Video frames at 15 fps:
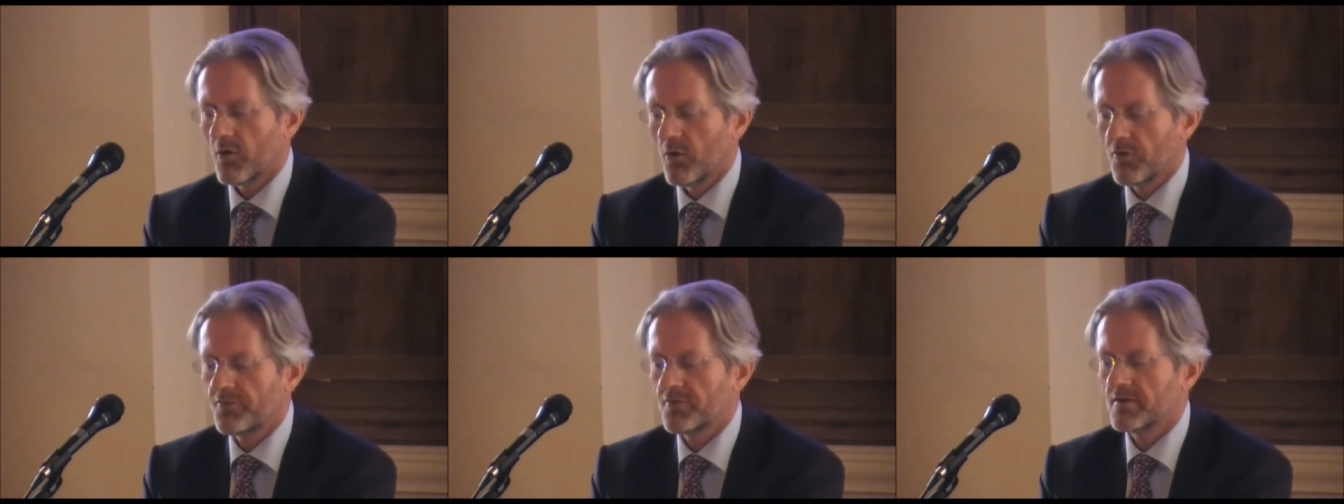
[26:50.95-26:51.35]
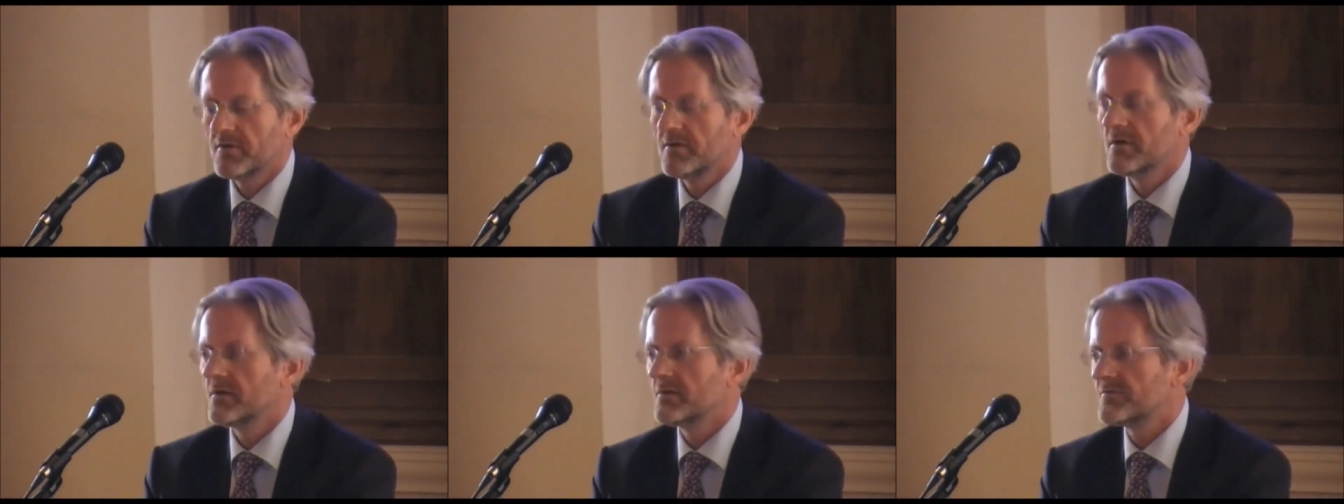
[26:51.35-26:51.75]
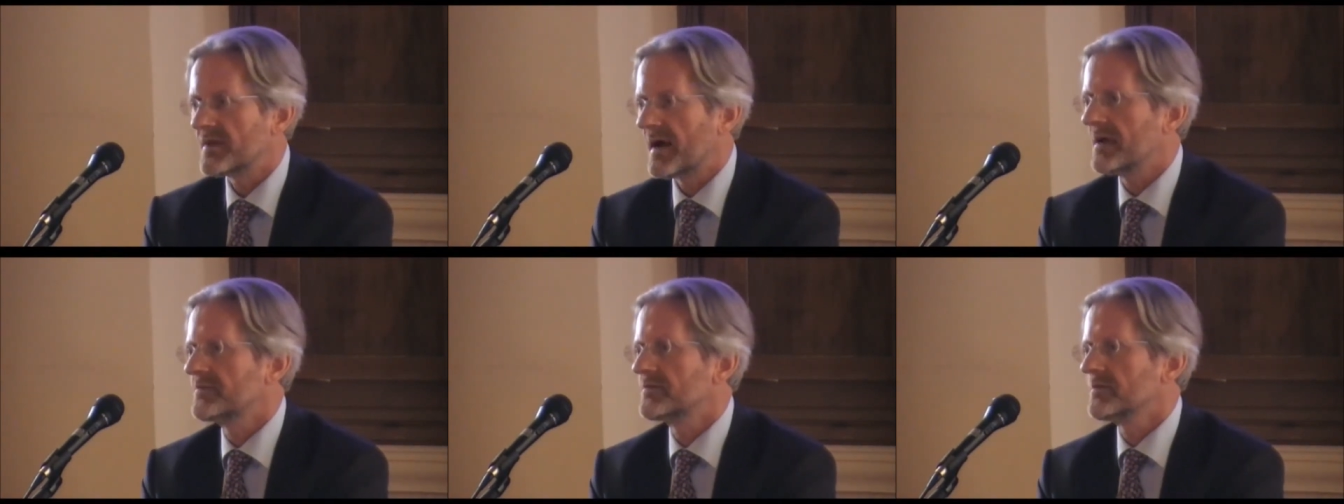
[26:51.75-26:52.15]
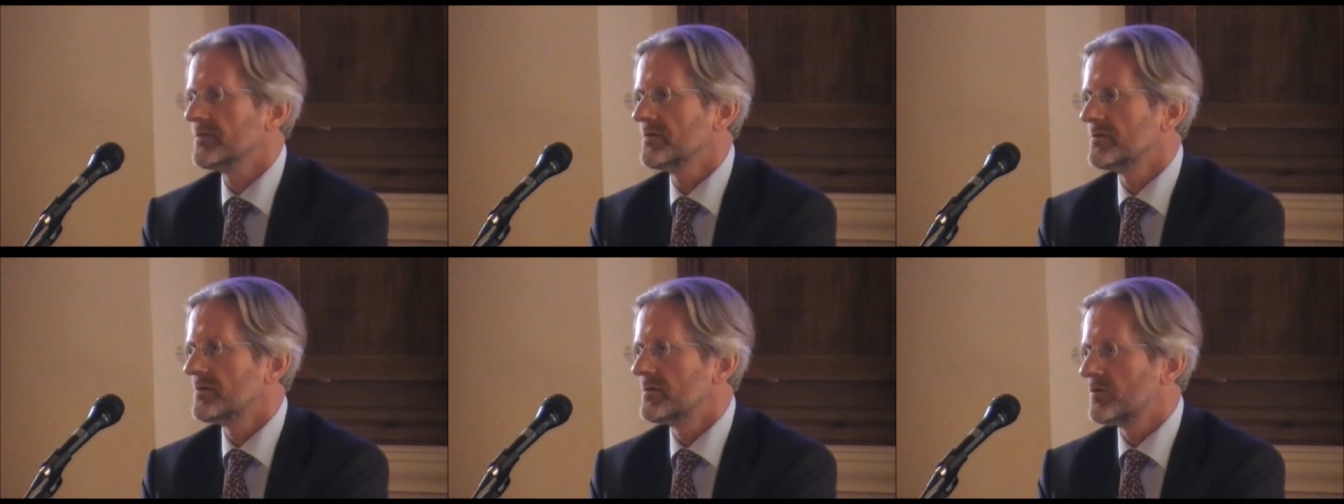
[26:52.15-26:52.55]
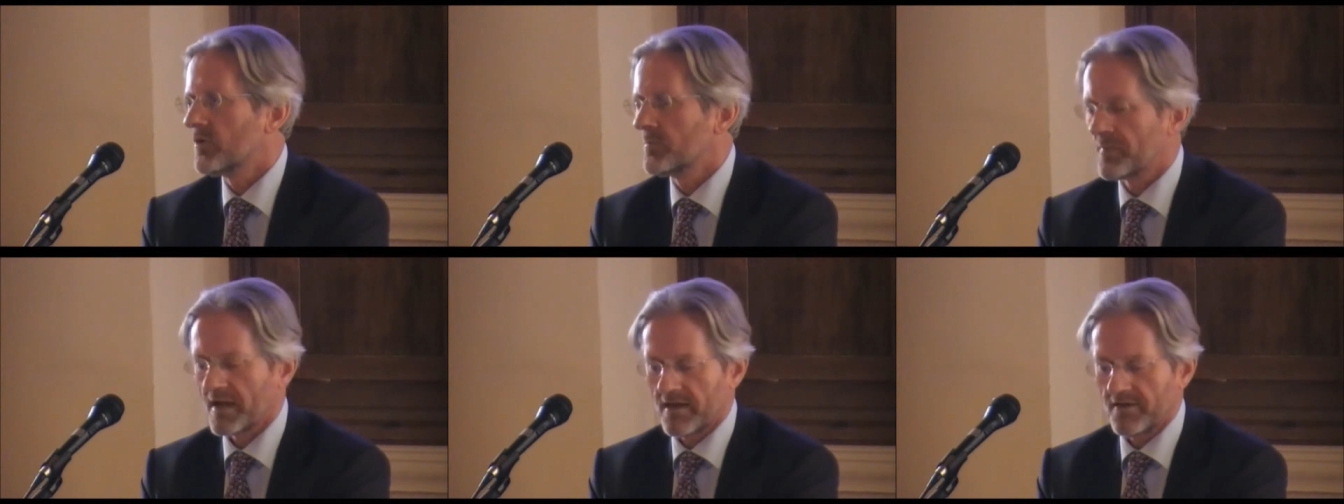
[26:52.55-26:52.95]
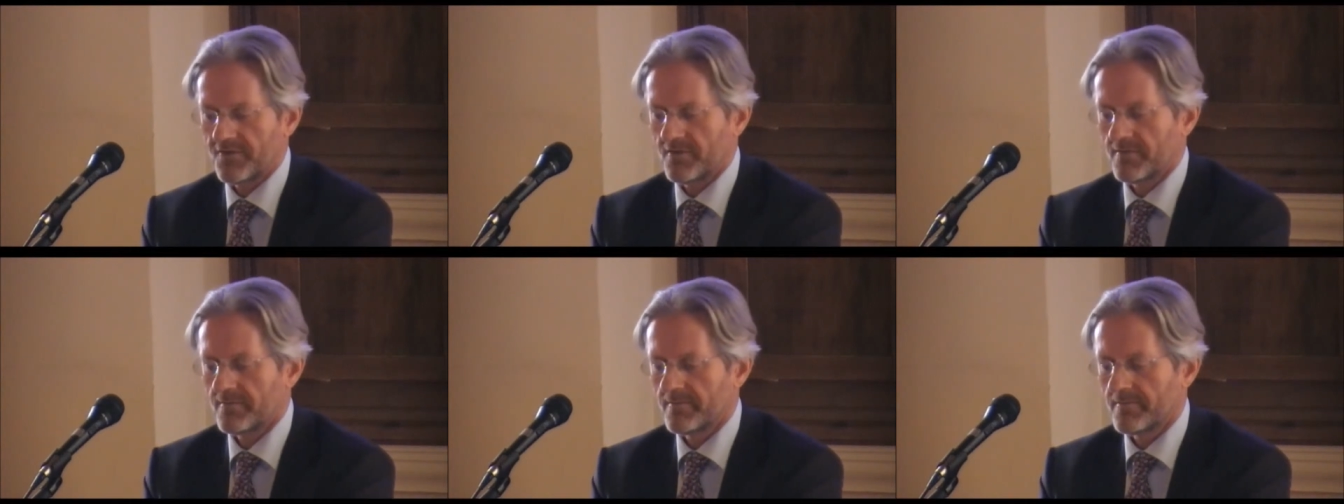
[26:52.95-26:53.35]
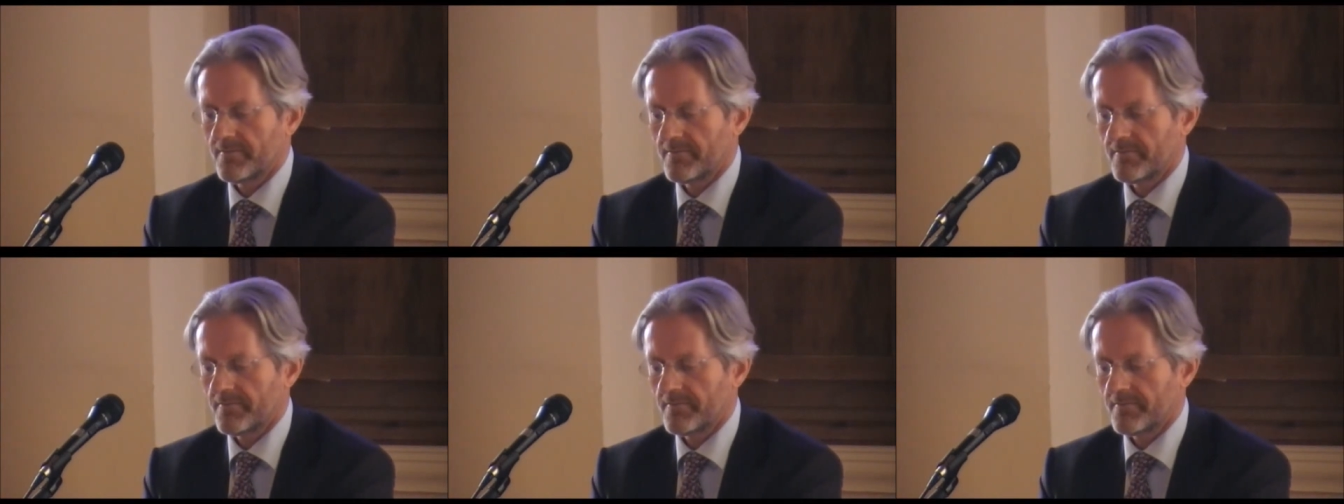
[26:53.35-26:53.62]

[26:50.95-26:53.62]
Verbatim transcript: author, title, or place.